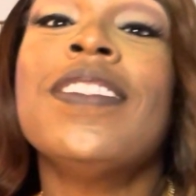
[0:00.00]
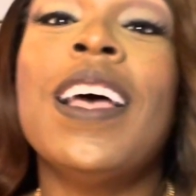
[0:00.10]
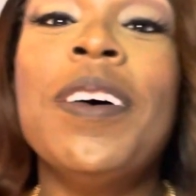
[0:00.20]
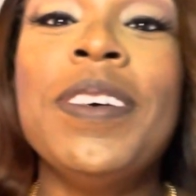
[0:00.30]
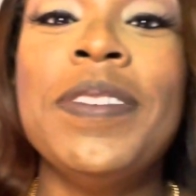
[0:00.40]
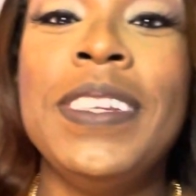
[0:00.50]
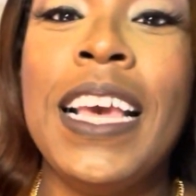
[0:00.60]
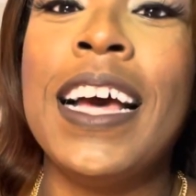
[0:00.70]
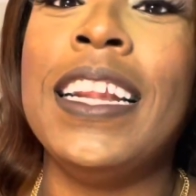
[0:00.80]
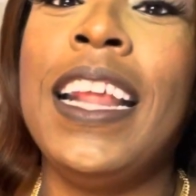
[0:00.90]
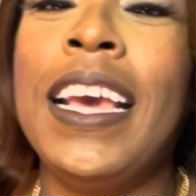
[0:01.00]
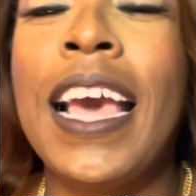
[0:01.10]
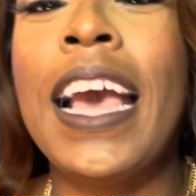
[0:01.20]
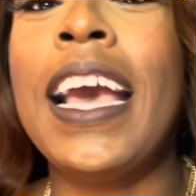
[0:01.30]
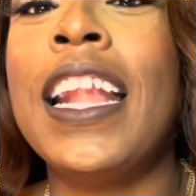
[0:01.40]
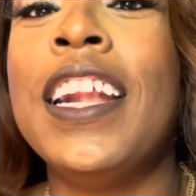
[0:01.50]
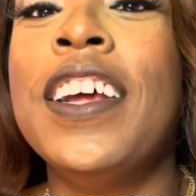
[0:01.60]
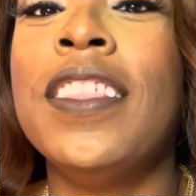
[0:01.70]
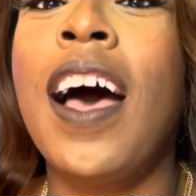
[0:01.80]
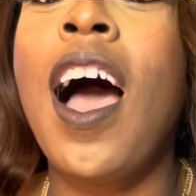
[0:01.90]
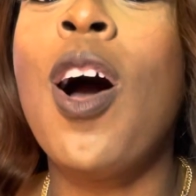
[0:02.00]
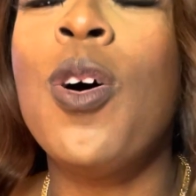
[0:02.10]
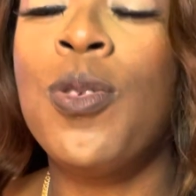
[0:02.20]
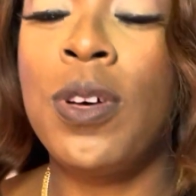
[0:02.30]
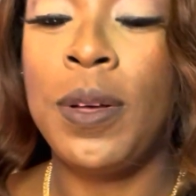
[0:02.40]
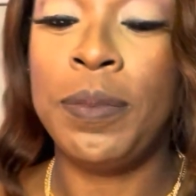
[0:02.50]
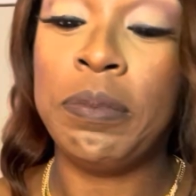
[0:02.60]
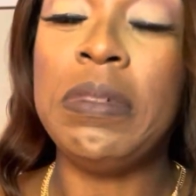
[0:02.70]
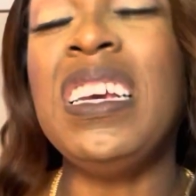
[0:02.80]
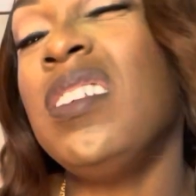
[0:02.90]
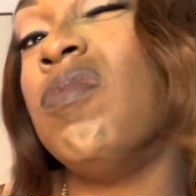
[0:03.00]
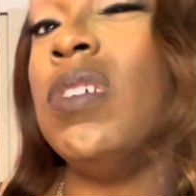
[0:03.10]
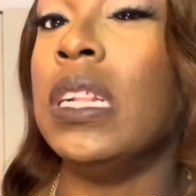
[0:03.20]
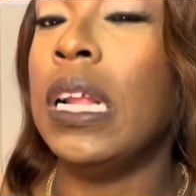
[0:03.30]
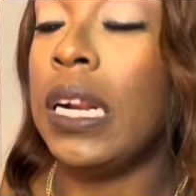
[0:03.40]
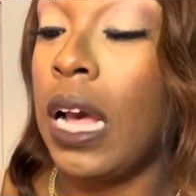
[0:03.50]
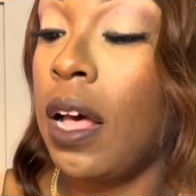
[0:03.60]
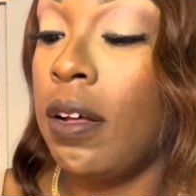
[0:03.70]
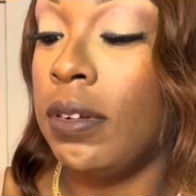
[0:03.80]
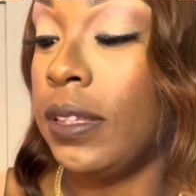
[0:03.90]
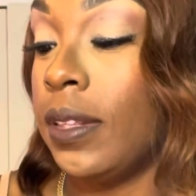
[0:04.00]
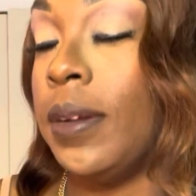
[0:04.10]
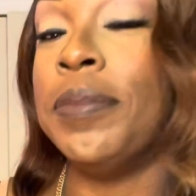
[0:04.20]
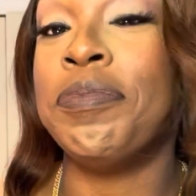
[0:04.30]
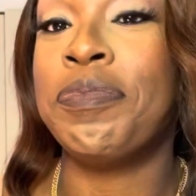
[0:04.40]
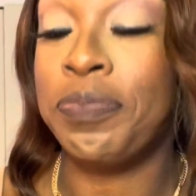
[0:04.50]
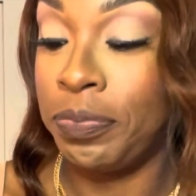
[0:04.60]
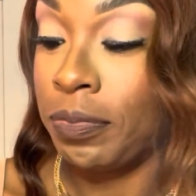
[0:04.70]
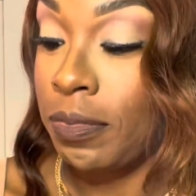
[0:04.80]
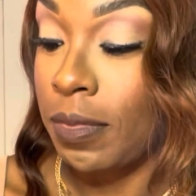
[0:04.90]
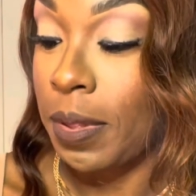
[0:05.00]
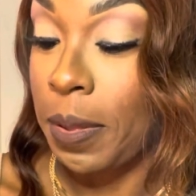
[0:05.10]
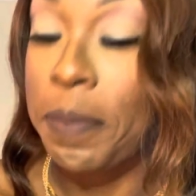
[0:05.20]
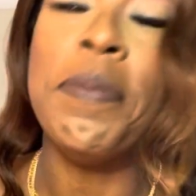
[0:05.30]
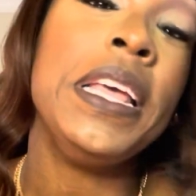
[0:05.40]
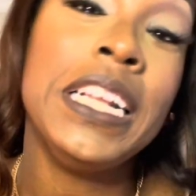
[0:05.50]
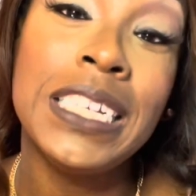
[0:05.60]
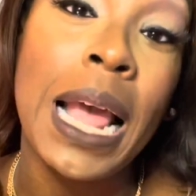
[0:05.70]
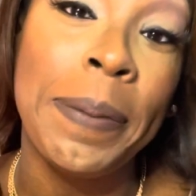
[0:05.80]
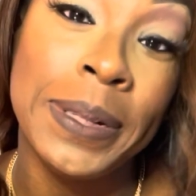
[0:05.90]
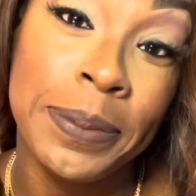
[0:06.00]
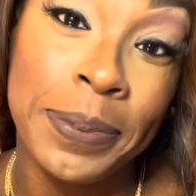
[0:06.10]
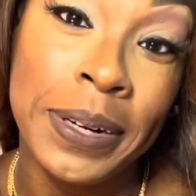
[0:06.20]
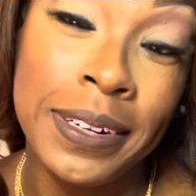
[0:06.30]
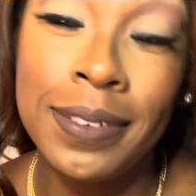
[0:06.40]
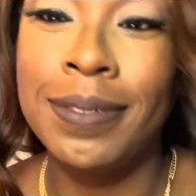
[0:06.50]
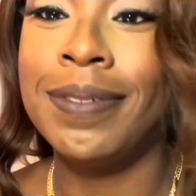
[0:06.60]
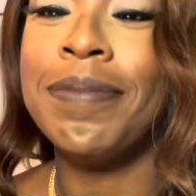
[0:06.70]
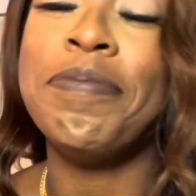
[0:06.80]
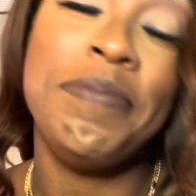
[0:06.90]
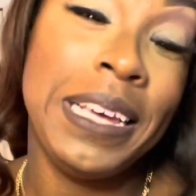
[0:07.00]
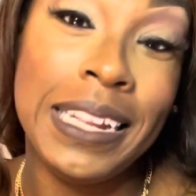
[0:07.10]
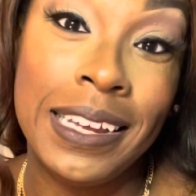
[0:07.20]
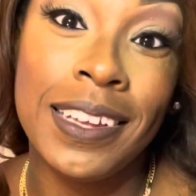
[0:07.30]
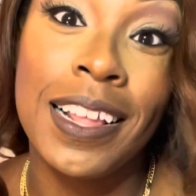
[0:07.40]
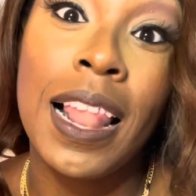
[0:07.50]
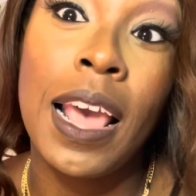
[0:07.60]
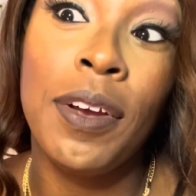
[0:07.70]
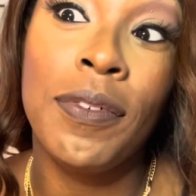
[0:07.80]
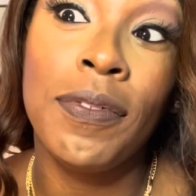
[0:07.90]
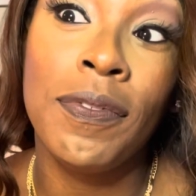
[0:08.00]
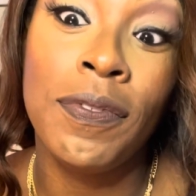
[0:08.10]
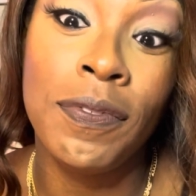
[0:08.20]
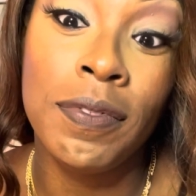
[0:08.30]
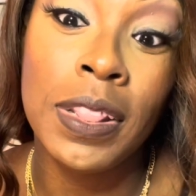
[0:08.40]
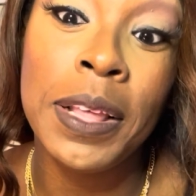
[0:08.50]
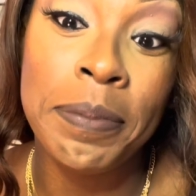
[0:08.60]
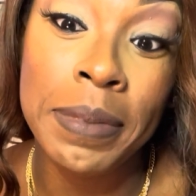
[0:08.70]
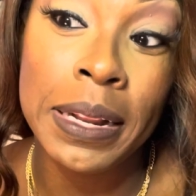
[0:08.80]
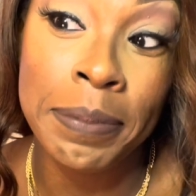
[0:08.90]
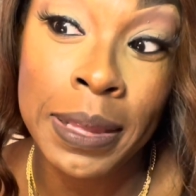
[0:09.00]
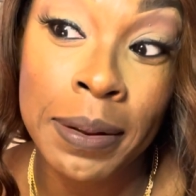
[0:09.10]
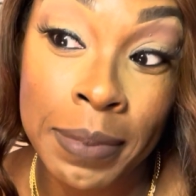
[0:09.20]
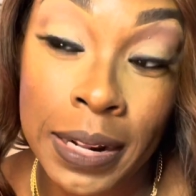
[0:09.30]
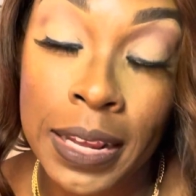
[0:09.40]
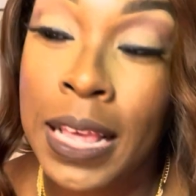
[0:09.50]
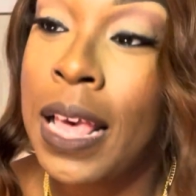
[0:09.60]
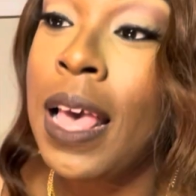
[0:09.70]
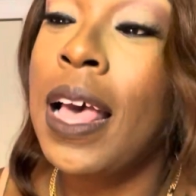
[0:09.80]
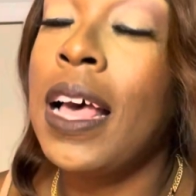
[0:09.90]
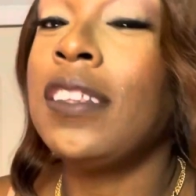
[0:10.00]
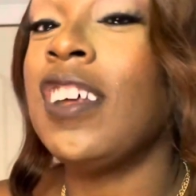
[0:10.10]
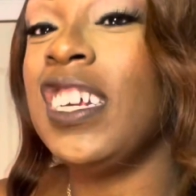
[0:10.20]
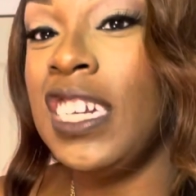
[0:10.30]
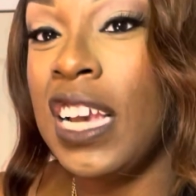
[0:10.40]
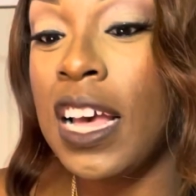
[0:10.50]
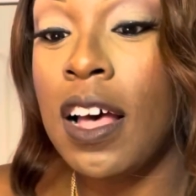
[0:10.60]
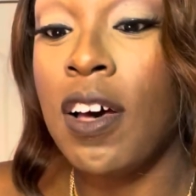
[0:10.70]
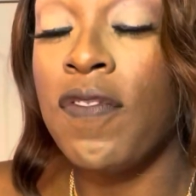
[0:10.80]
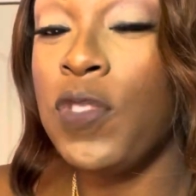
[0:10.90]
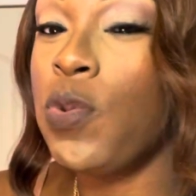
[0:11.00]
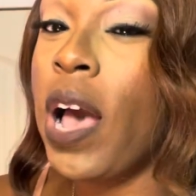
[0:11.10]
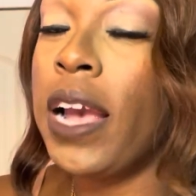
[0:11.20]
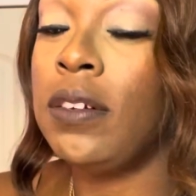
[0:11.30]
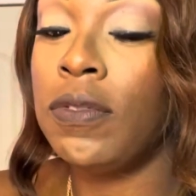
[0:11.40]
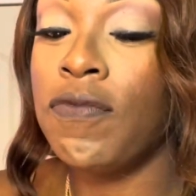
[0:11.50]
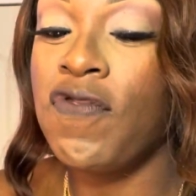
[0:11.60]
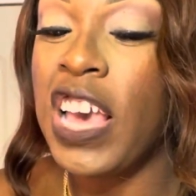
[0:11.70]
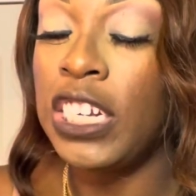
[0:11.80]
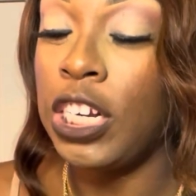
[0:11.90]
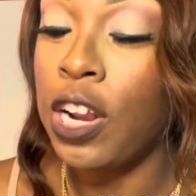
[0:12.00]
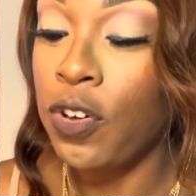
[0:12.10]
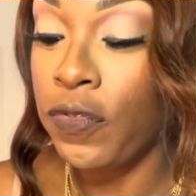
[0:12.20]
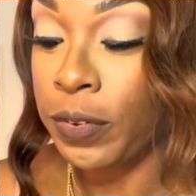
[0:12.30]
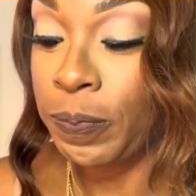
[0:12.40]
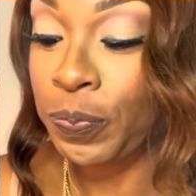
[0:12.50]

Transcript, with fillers: I'm coming to y'all today. I got another haul. It's really not a haul. It's a mini shopping spree. Mini, like little mini, mini, mini. So I just got a few items from Fashion Nova.